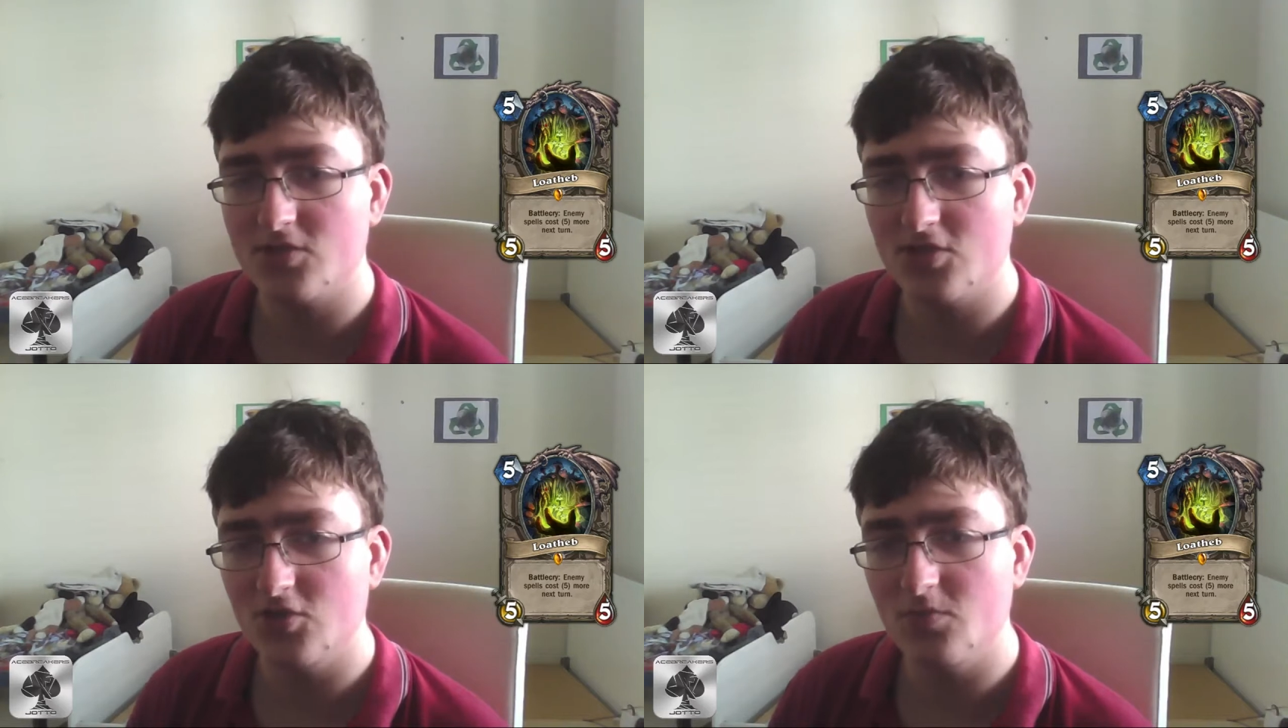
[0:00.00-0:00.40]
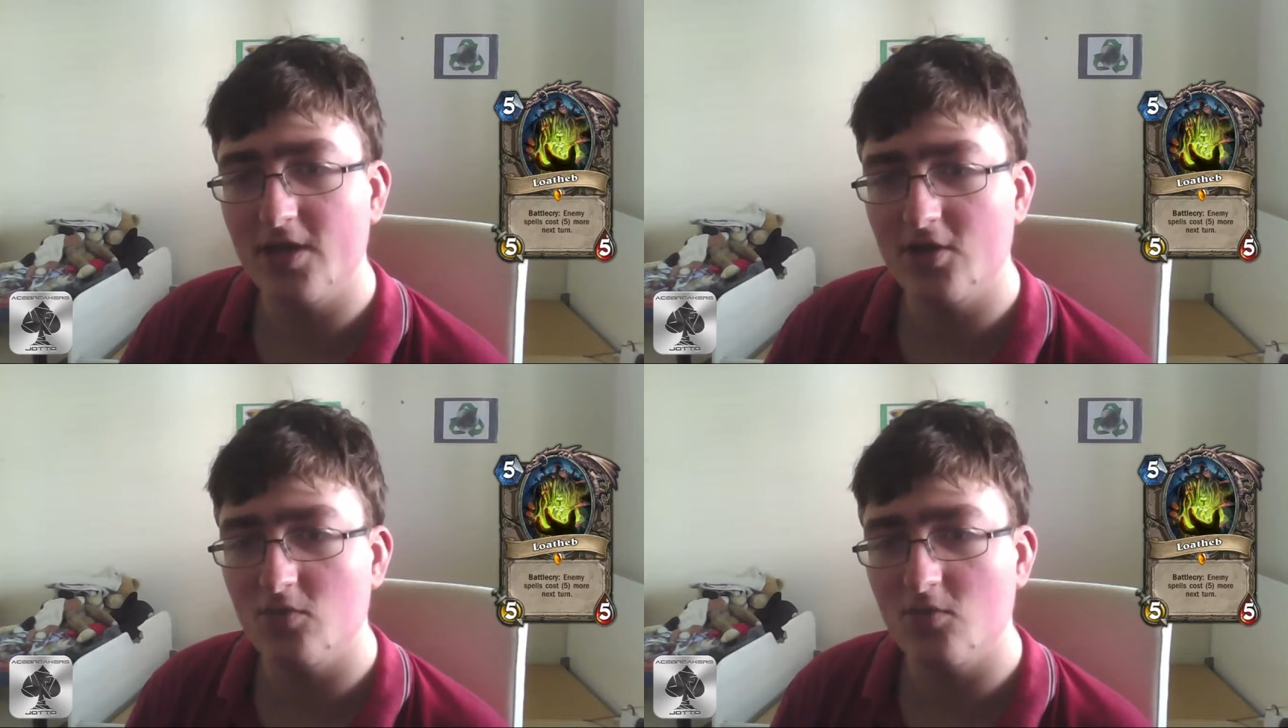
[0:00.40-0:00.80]
Because you play
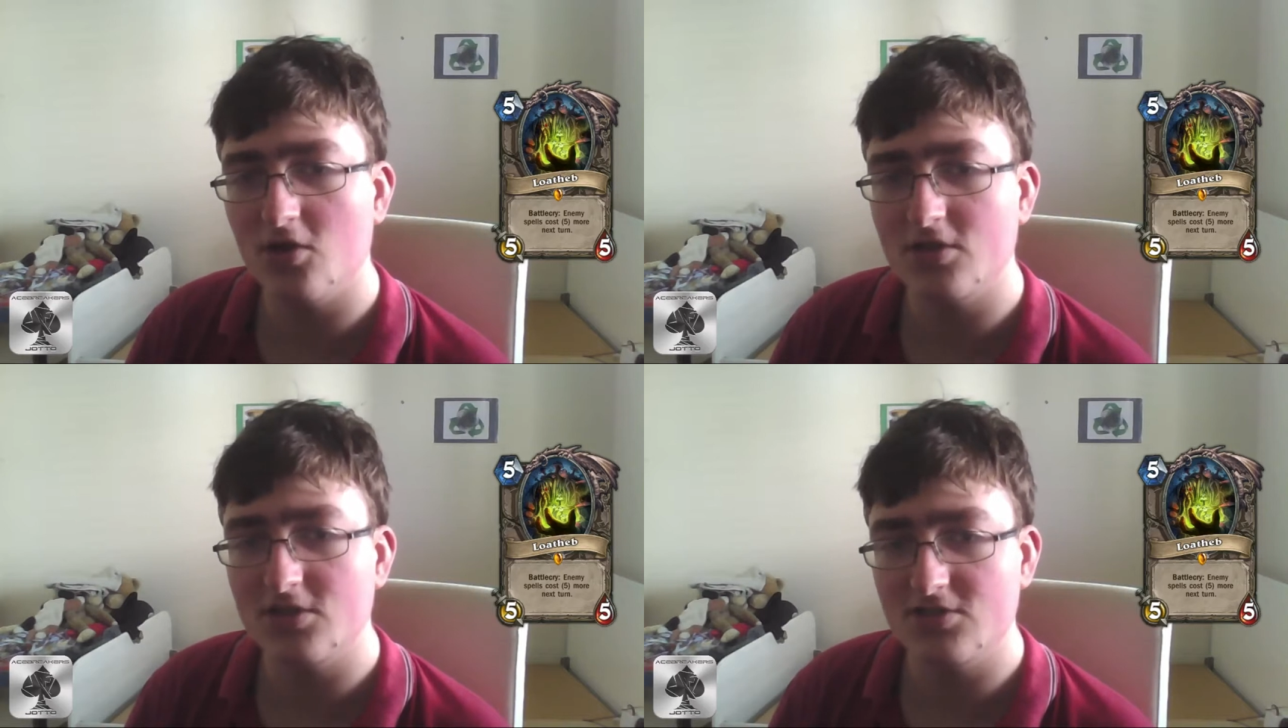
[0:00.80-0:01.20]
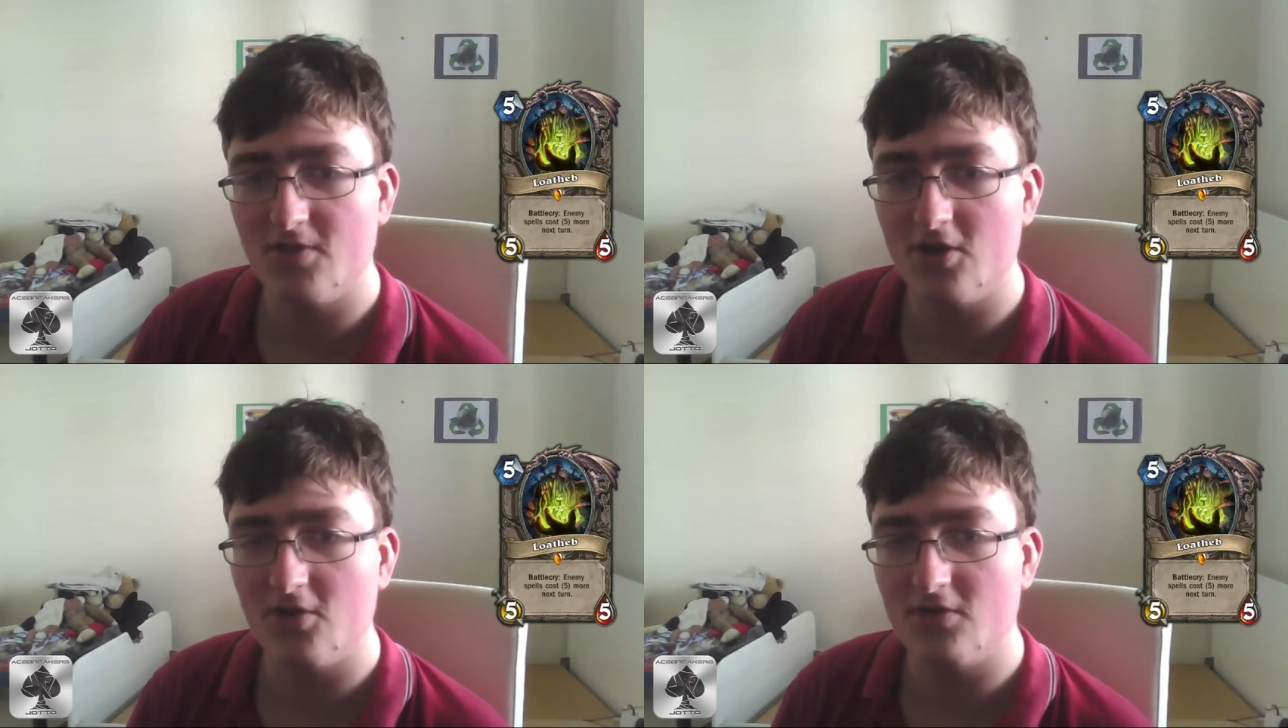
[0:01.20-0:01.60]
Doomguard because it's
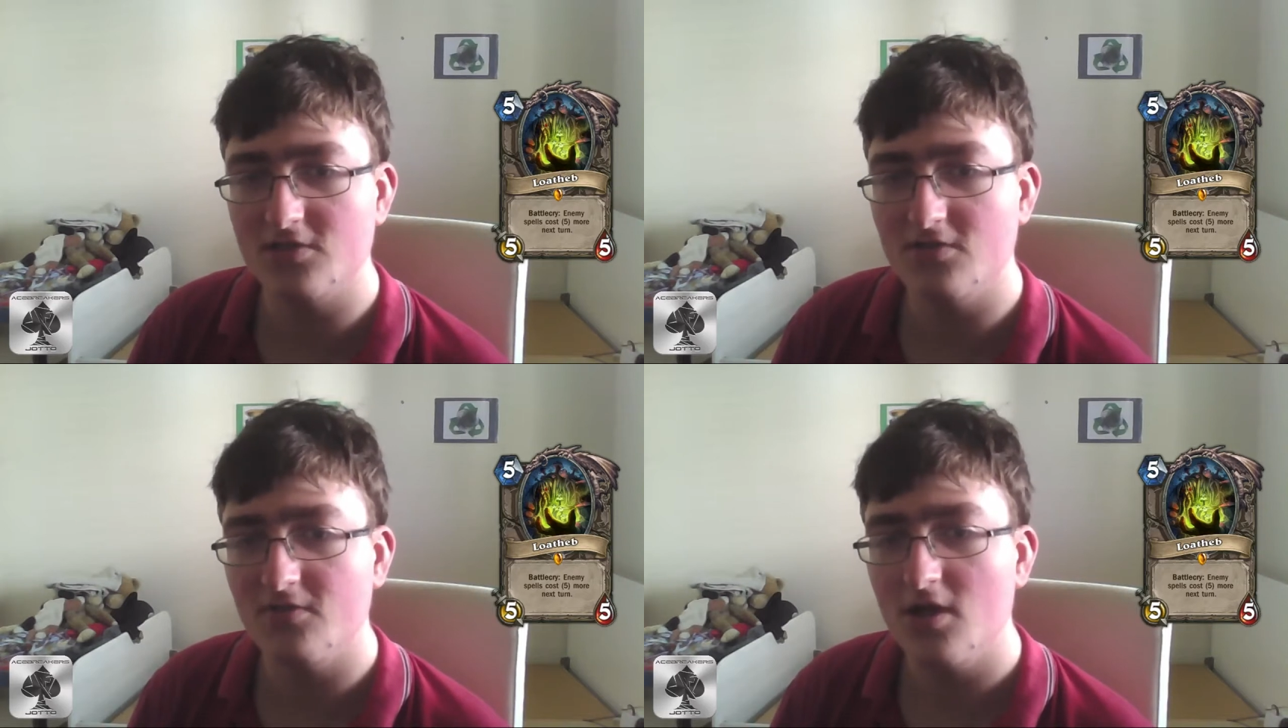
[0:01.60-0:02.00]
very aggressive.